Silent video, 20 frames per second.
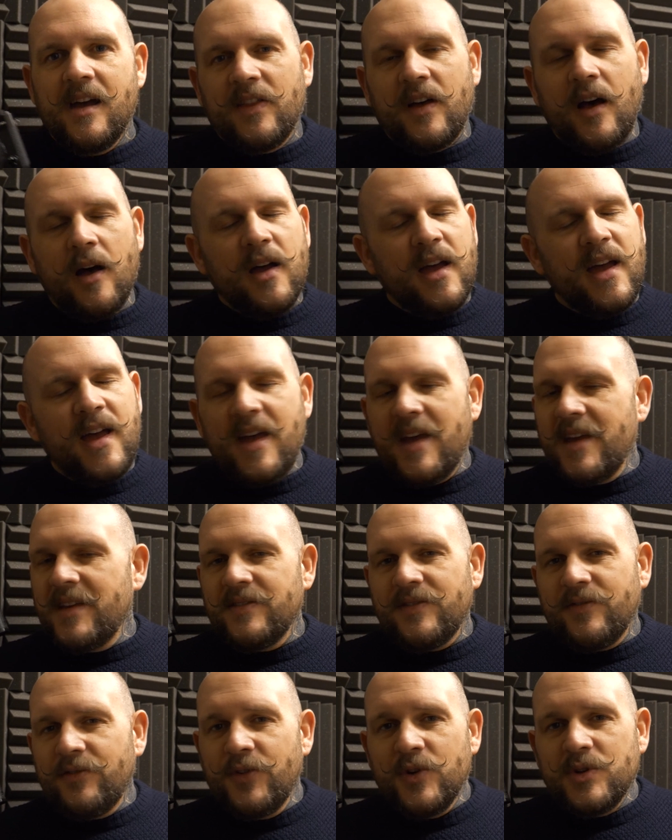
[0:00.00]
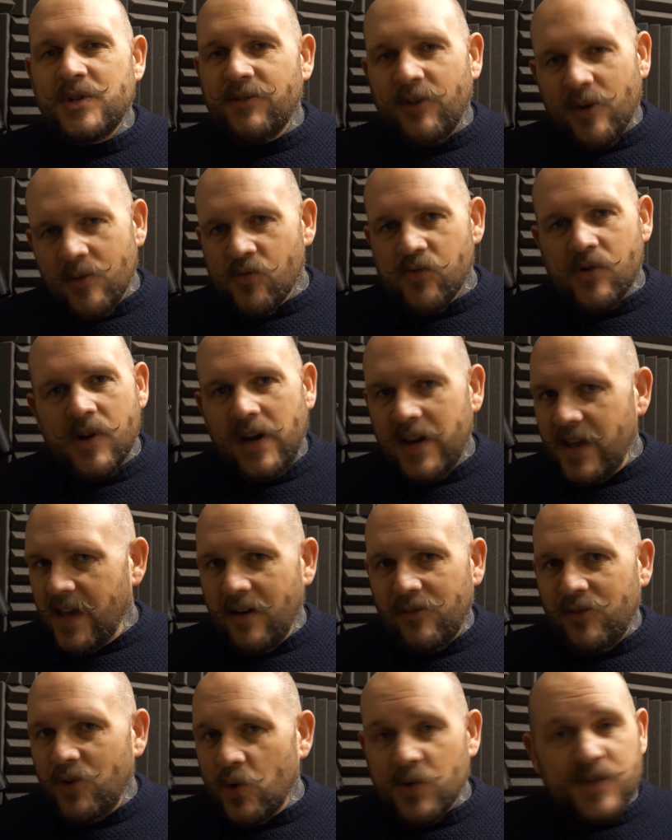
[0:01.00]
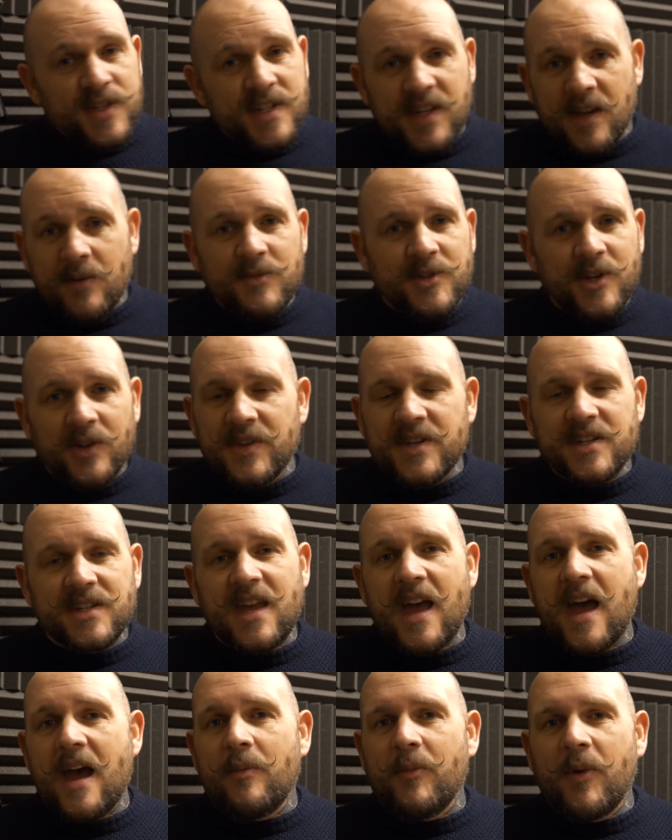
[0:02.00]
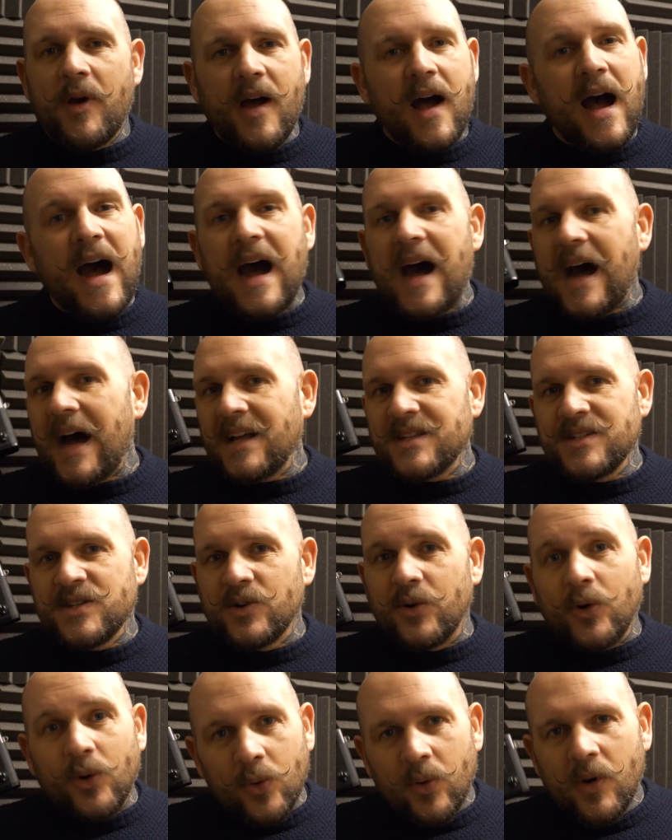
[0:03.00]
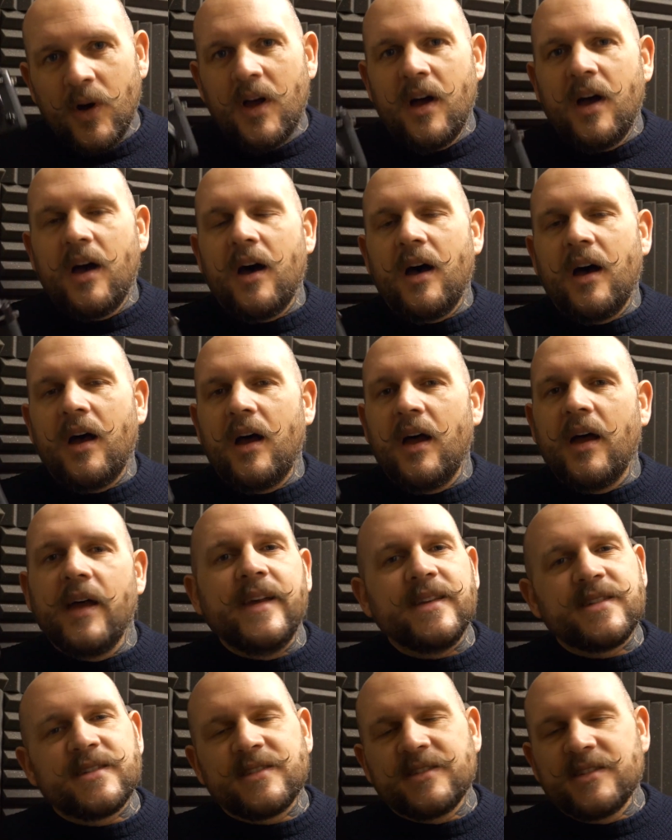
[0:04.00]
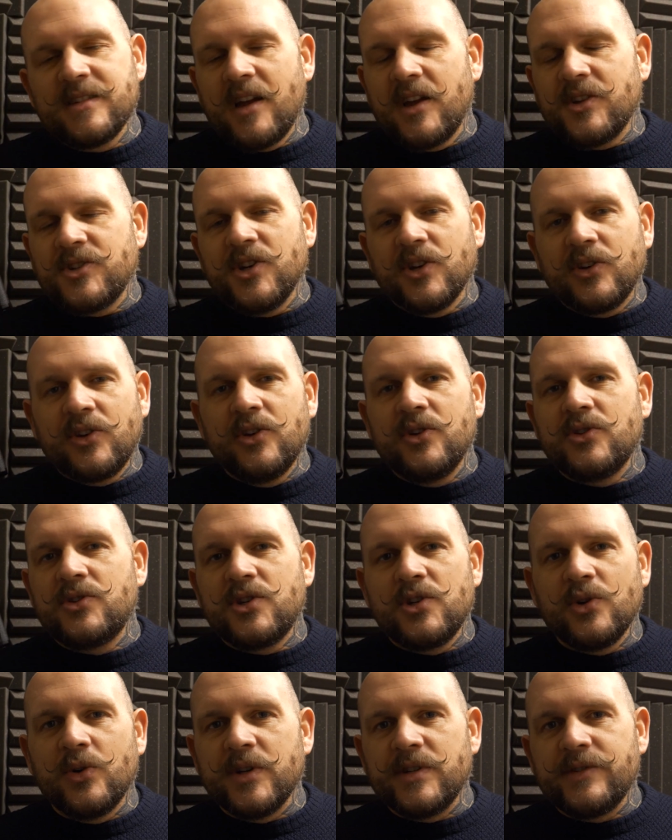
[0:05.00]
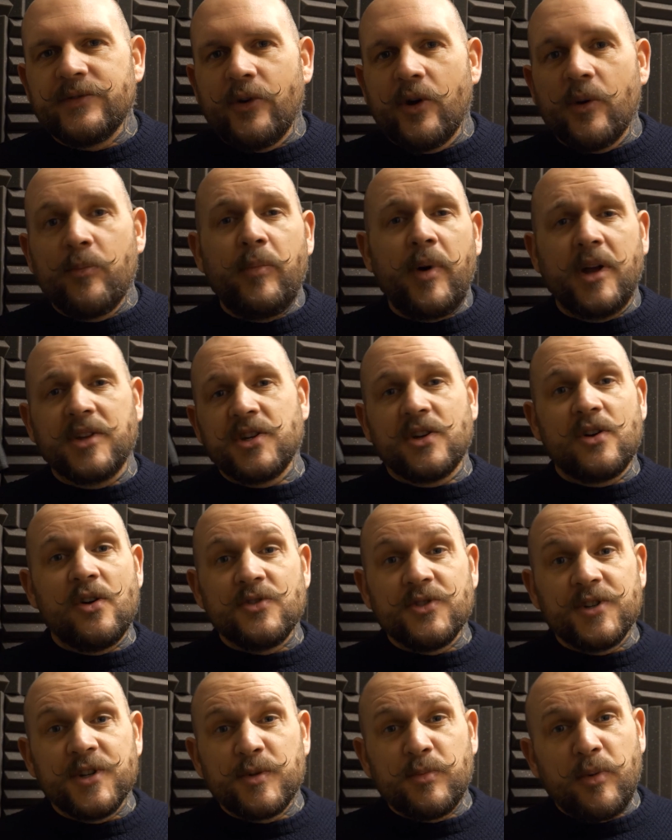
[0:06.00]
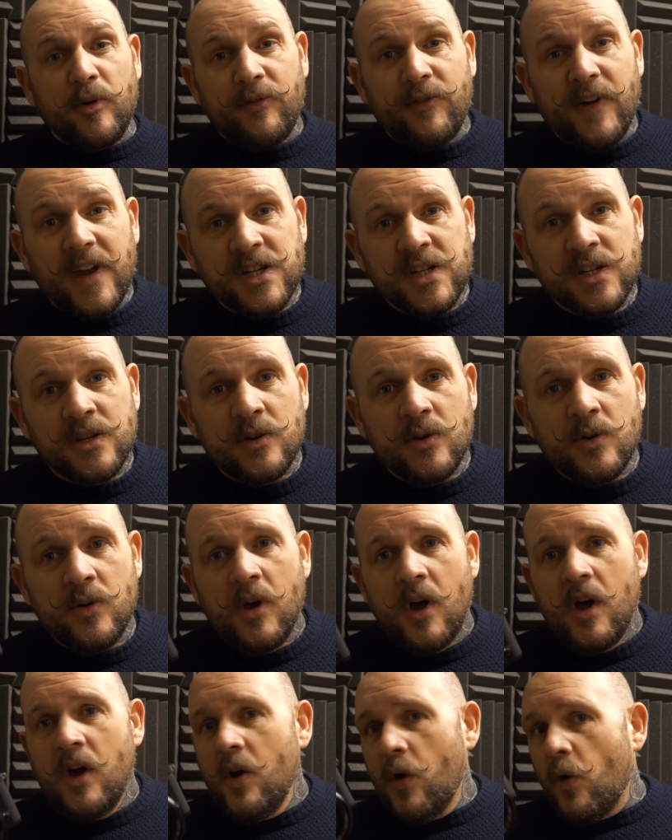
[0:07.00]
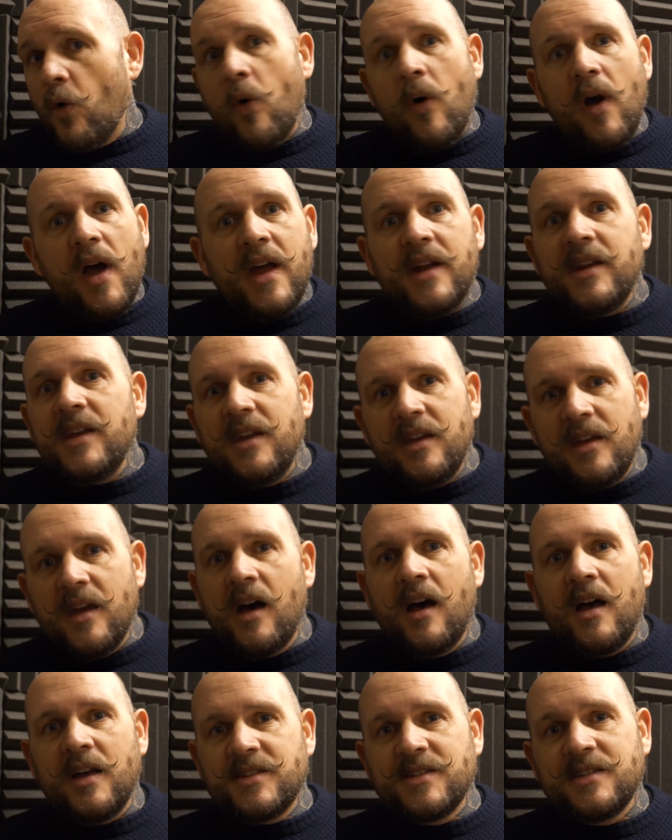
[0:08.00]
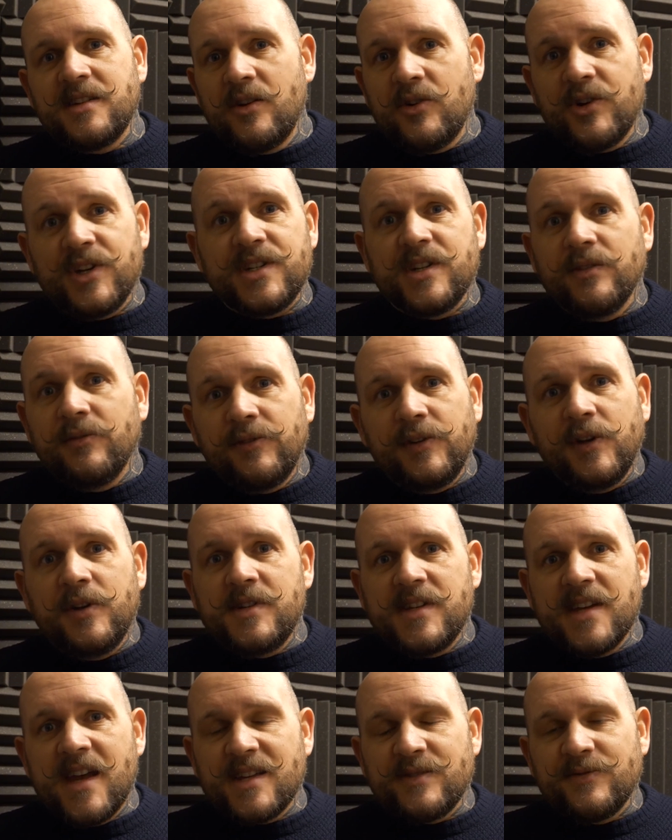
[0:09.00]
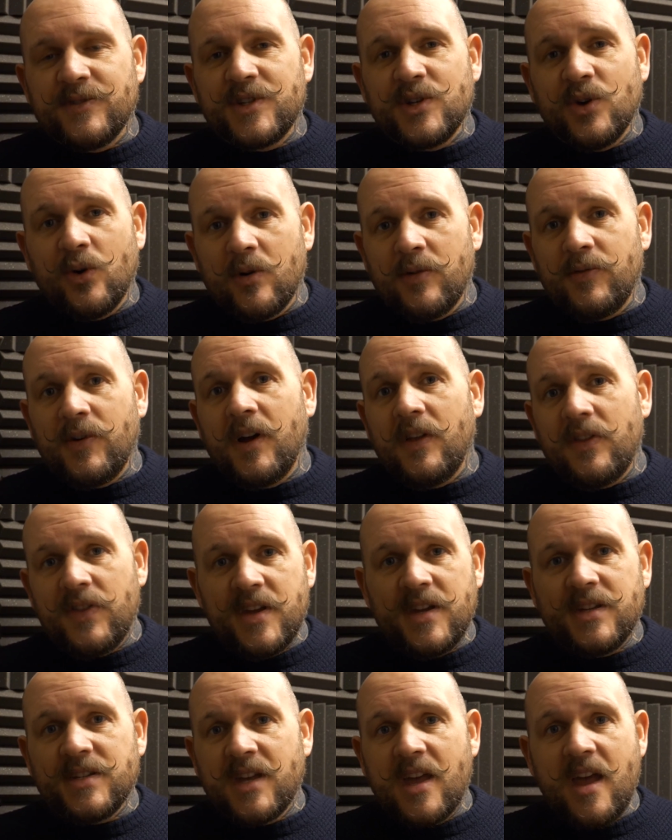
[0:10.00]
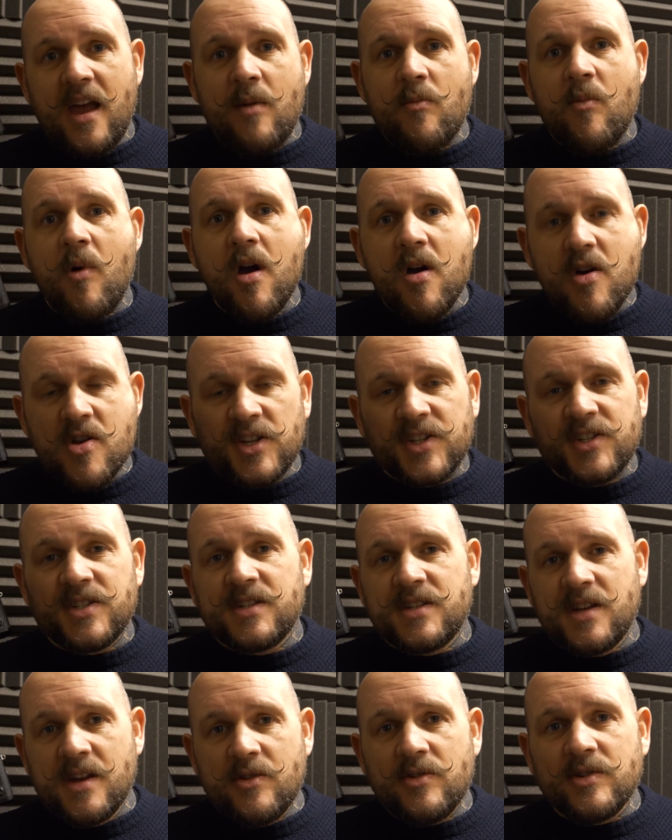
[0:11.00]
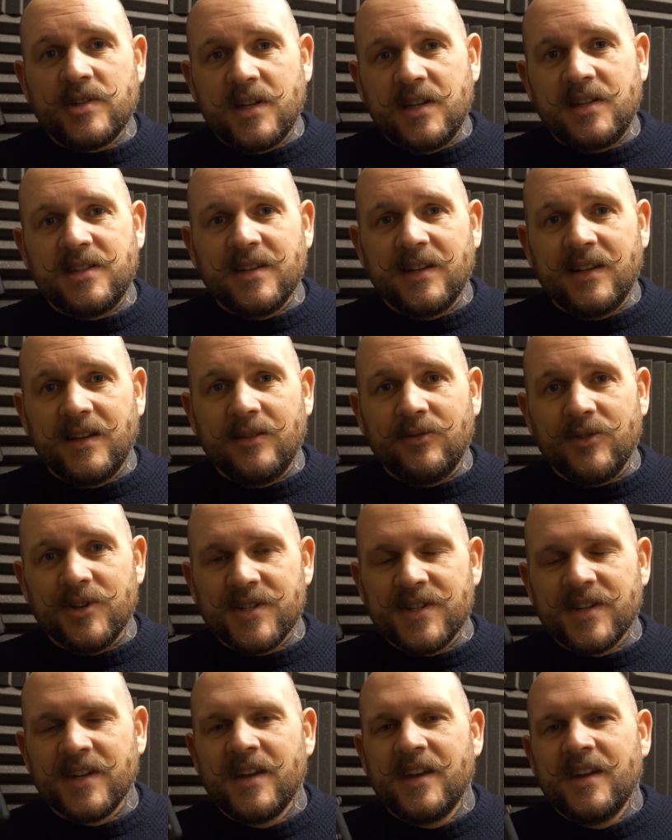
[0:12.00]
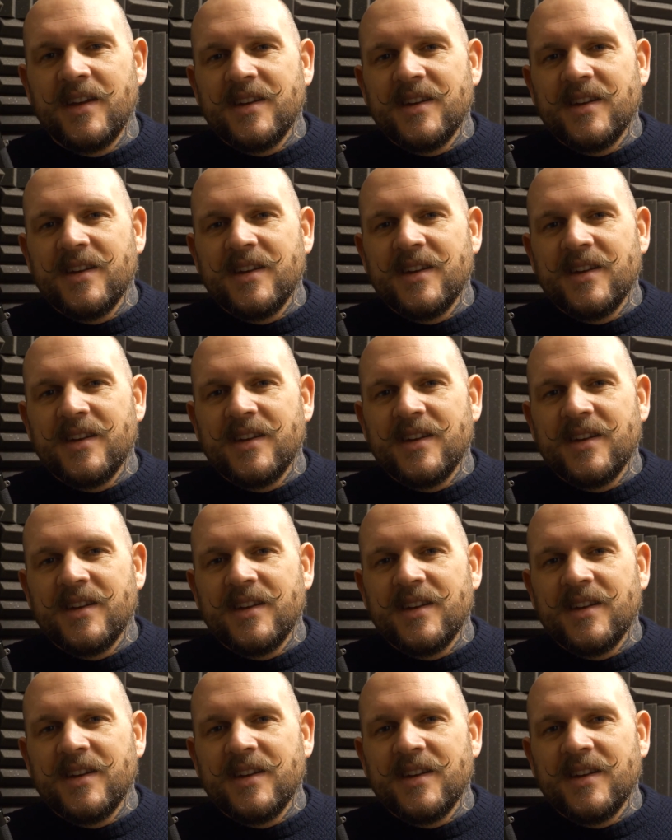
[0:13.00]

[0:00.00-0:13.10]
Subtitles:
Fujifilm really have not skimped on this camera at all. It's such a good choice for a budget-conscious professional or any serious enthusiast photographer. This camera seriously delivers.